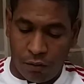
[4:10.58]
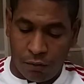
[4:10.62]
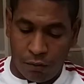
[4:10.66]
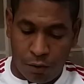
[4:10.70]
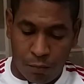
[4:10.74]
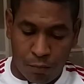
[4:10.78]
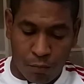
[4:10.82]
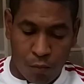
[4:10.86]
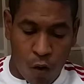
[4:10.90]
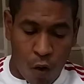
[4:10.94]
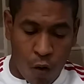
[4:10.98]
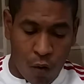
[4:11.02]

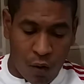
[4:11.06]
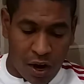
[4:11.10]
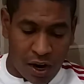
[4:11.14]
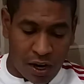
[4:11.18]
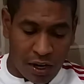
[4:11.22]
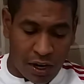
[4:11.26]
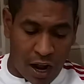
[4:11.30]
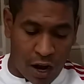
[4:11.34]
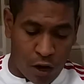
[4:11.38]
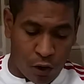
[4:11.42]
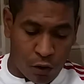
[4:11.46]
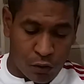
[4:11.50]

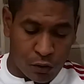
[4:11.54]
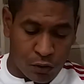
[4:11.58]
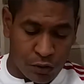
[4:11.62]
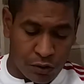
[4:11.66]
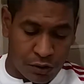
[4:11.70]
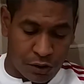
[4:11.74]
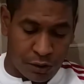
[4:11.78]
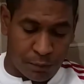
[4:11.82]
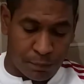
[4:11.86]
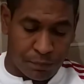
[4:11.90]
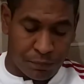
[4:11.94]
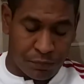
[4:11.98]
vocal
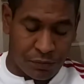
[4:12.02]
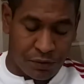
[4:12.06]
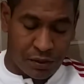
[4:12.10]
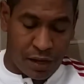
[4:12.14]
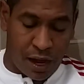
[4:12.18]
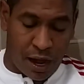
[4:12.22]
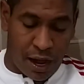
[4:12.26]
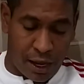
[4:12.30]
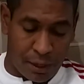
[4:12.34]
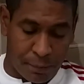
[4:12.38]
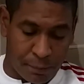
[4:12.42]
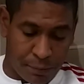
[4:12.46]
acoustic
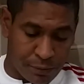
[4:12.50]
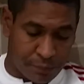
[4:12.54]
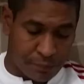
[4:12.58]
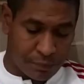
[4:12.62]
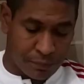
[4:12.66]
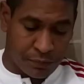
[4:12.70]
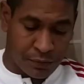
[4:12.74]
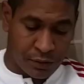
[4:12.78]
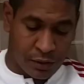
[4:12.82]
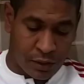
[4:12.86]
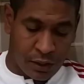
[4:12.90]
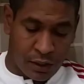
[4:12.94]
type,
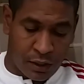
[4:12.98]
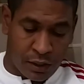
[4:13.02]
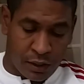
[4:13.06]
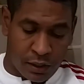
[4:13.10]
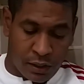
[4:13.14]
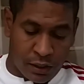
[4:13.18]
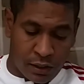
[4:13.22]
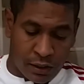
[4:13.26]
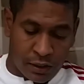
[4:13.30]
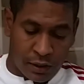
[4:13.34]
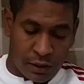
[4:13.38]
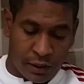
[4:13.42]

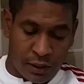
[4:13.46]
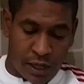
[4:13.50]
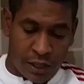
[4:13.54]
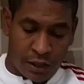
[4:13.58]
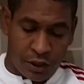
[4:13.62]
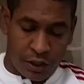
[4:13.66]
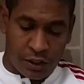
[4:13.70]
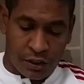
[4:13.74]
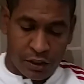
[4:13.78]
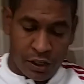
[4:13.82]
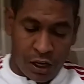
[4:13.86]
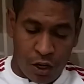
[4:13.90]

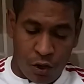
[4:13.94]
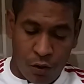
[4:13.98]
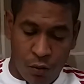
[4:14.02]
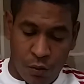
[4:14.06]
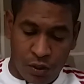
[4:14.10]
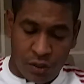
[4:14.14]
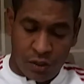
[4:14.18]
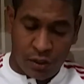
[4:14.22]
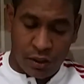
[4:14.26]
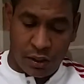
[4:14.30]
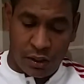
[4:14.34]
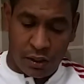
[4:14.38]
that this
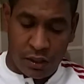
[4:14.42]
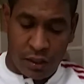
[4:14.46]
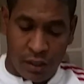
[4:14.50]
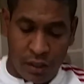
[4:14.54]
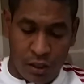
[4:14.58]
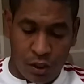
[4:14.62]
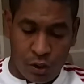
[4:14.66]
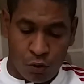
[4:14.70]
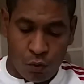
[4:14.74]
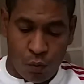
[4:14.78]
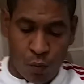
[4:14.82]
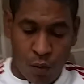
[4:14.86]
language
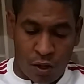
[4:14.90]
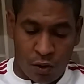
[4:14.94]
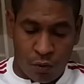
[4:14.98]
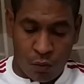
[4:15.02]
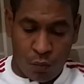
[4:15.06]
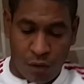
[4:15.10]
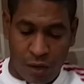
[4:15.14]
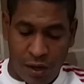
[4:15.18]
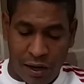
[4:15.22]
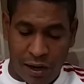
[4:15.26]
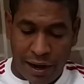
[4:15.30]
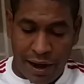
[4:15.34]
is what
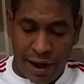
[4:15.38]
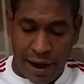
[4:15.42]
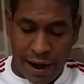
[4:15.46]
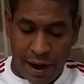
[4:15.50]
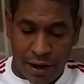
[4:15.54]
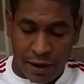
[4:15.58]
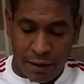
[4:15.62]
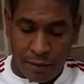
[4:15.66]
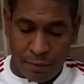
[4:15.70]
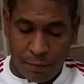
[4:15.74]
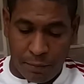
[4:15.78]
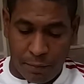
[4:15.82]
we
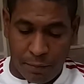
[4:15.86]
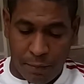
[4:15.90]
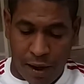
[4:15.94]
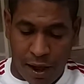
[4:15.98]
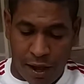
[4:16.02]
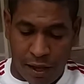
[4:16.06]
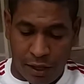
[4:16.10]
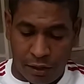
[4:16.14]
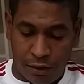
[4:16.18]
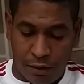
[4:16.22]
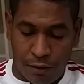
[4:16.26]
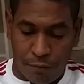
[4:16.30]
learn
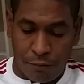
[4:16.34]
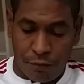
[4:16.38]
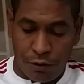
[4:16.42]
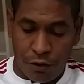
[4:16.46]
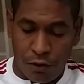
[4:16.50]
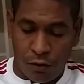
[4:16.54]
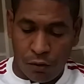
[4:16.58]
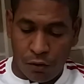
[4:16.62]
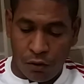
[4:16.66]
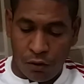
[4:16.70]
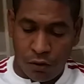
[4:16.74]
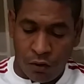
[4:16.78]
by
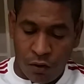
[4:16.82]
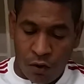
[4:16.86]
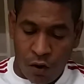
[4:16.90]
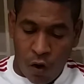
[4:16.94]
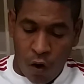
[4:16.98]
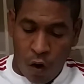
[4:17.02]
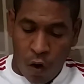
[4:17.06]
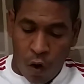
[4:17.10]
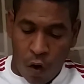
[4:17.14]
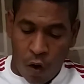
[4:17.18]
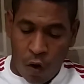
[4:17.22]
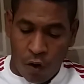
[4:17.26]
difficult
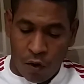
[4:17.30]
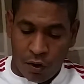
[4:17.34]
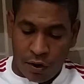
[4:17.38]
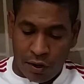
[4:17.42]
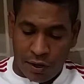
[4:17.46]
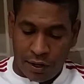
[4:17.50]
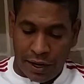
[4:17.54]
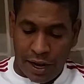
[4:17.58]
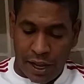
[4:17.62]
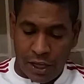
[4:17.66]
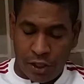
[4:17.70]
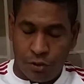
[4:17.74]

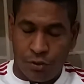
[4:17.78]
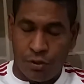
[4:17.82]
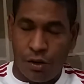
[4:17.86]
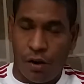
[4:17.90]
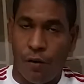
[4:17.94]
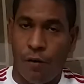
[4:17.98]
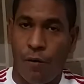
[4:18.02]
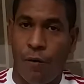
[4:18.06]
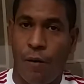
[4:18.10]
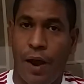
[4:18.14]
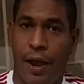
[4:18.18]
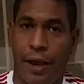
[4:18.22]
or
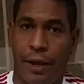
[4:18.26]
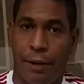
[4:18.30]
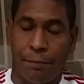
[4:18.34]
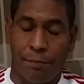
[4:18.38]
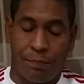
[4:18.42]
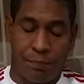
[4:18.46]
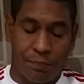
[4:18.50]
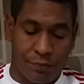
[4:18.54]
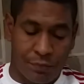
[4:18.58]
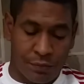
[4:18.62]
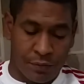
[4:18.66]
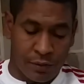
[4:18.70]
natural way.
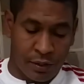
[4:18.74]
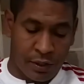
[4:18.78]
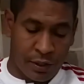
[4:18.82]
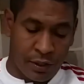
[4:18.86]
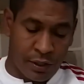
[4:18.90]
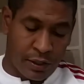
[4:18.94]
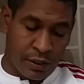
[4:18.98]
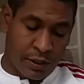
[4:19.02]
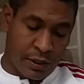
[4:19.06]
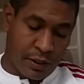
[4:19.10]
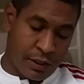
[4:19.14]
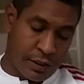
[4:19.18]

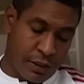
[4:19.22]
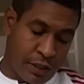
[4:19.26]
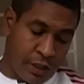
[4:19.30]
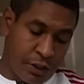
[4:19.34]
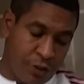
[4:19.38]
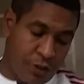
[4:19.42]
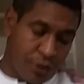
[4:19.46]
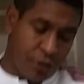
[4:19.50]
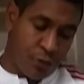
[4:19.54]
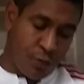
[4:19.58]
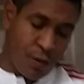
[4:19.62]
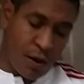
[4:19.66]
The
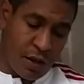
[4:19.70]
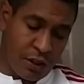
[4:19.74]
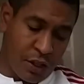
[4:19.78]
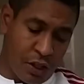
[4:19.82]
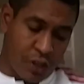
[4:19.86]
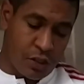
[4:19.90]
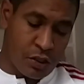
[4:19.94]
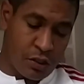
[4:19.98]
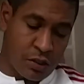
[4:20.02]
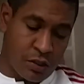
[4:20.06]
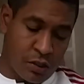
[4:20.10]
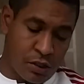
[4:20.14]
third one
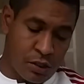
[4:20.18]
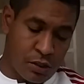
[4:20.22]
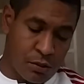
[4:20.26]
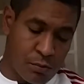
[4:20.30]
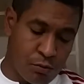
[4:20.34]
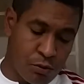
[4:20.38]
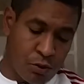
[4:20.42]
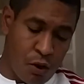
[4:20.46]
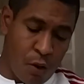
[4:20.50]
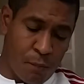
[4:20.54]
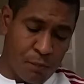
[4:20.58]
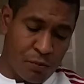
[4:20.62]
is
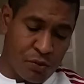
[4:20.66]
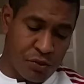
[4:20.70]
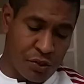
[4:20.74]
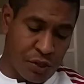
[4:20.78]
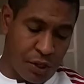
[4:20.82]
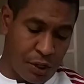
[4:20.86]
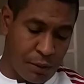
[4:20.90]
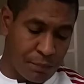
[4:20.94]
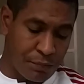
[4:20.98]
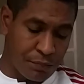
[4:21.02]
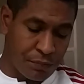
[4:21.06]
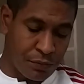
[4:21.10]

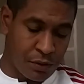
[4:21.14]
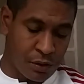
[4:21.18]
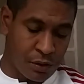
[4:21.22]
Chomsky.